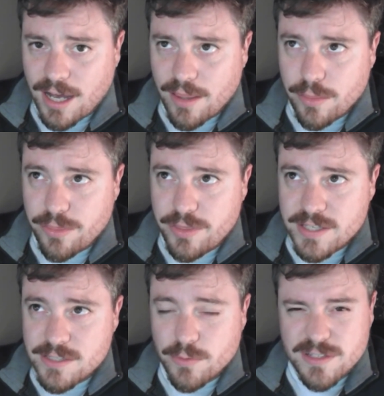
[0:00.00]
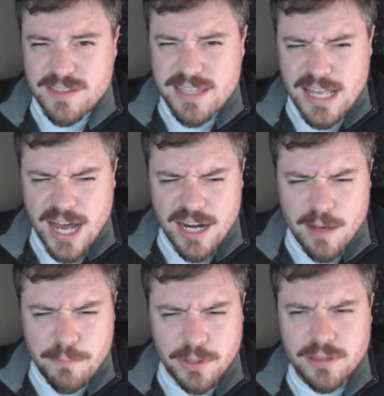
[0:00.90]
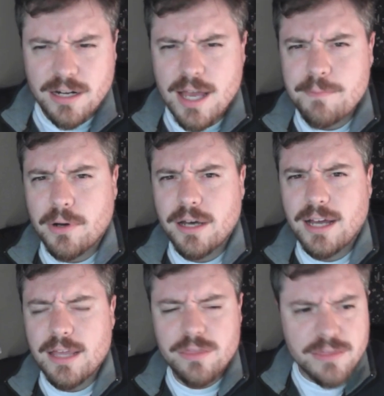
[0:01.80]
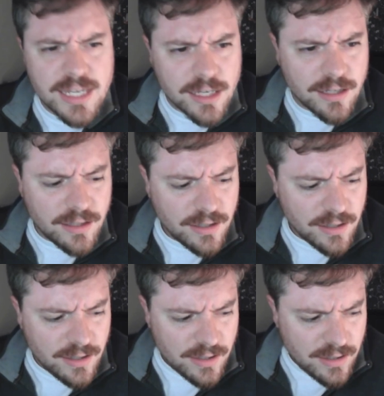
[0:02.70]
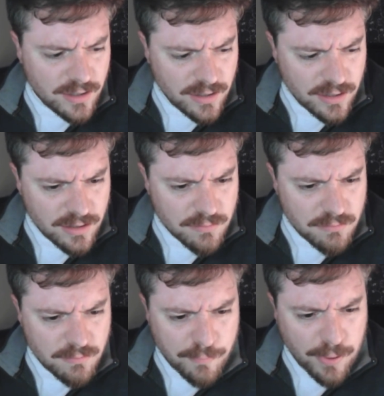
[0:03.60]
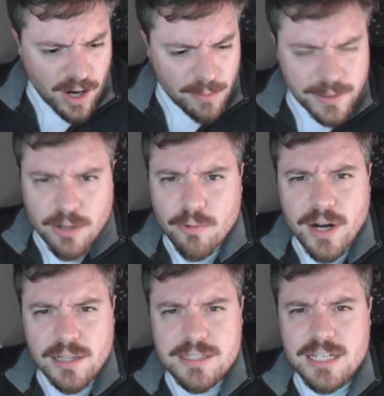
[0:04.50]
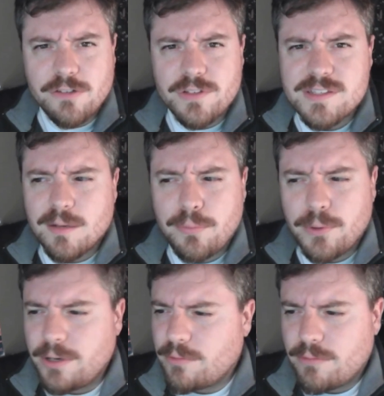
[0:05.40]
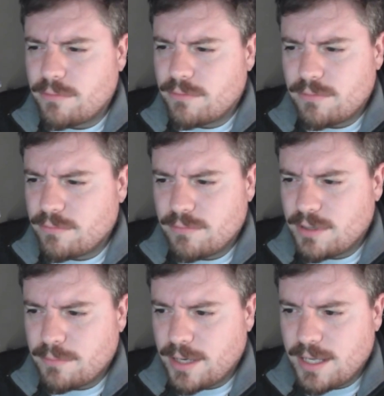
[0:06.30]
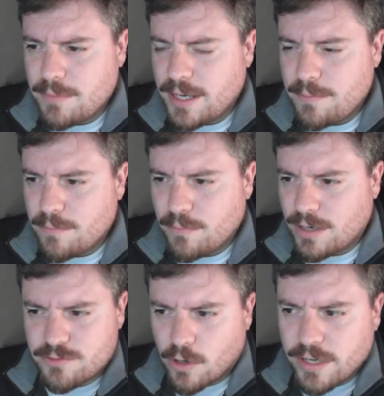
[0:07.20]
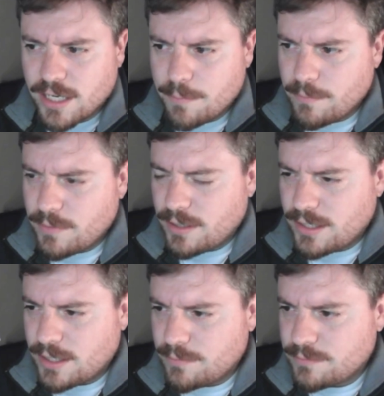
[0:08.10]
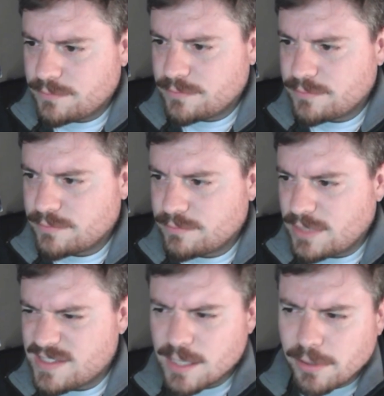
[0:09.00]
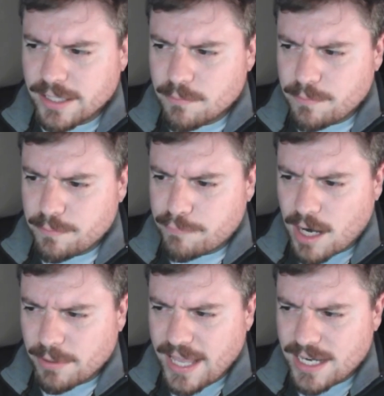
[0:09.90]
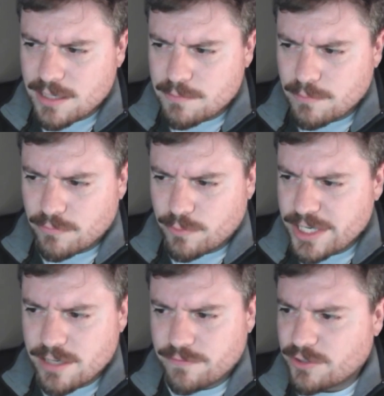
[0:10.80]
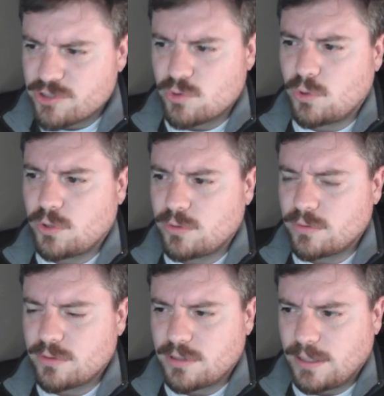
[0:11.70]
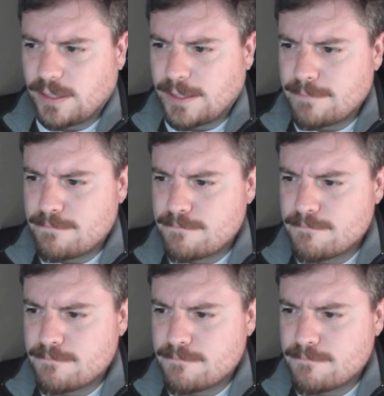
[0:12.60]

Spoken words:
This was not a book that I bought. I think probably a relative at some point in my when I was growing up, a sibling probably had to read it for school. And